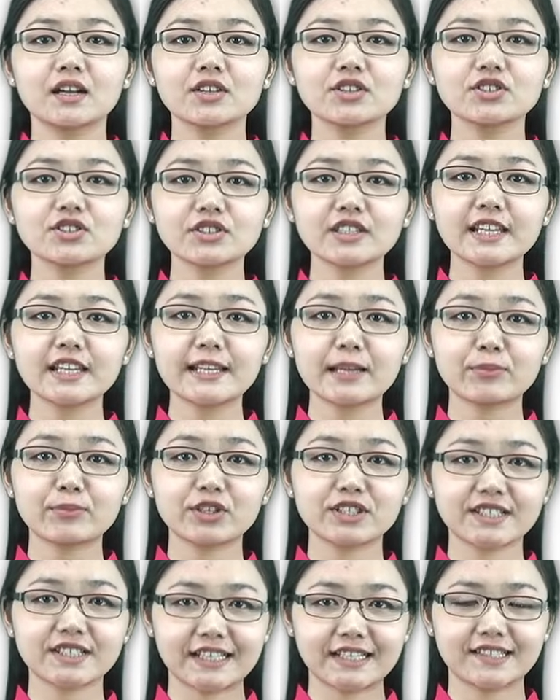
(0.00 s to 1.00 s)
Consonant
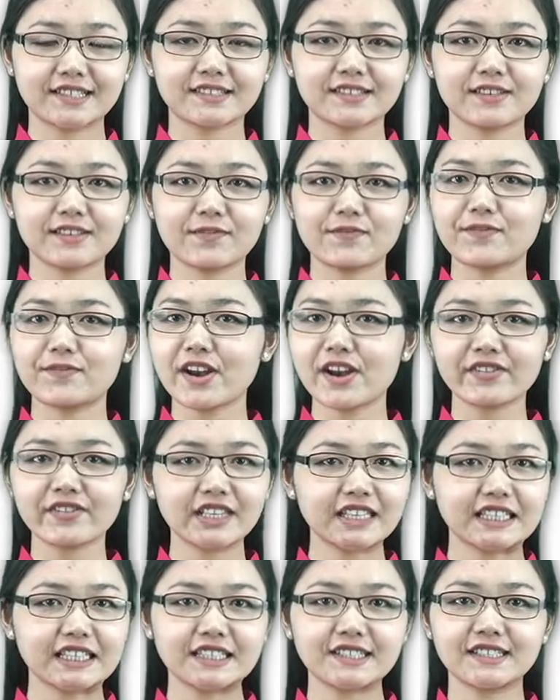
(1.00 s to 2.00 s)
number 6.
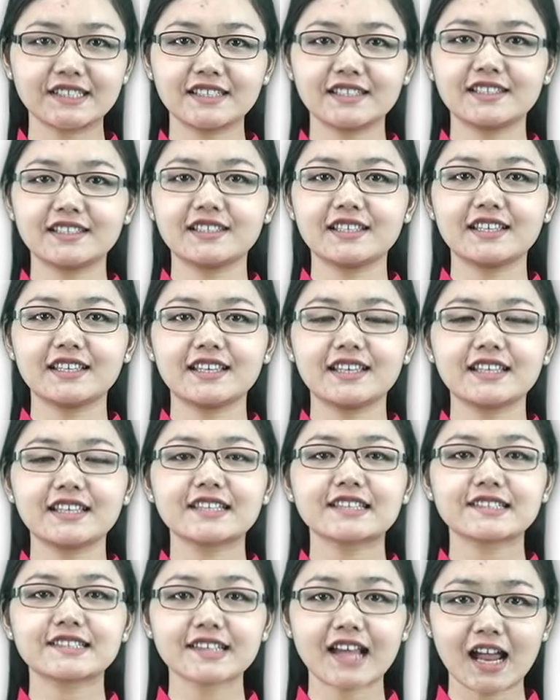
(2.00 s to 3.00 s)
Very easy.
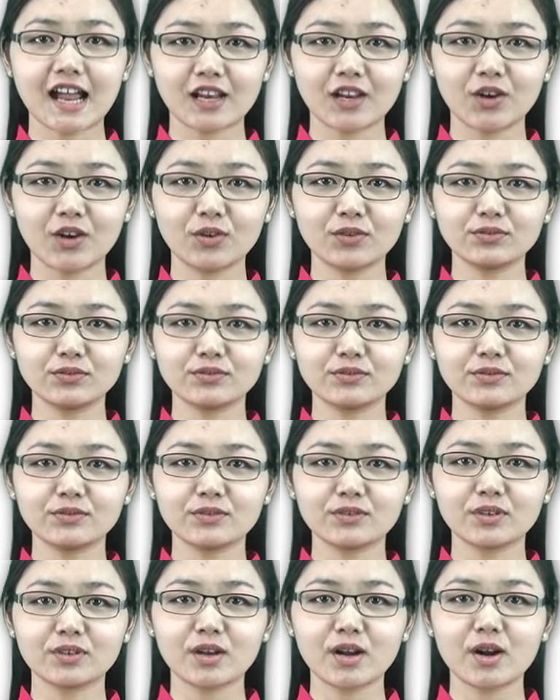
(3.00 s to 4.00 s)
Salo.
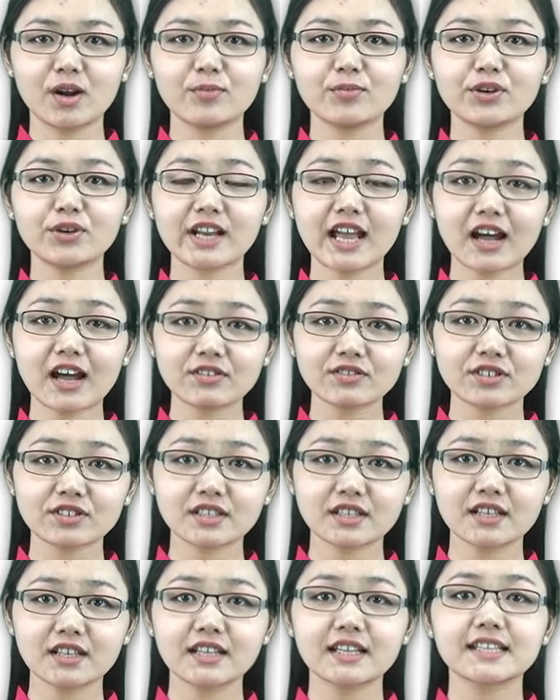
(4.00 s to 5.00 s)
Pronounced
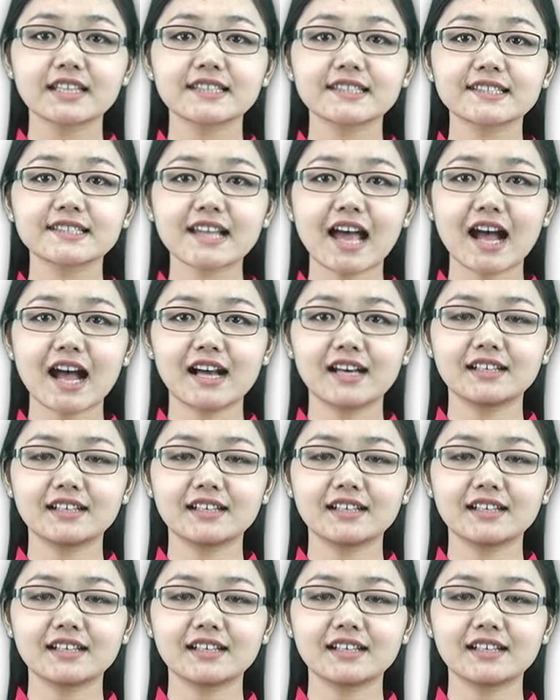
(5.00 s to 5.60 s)
sa.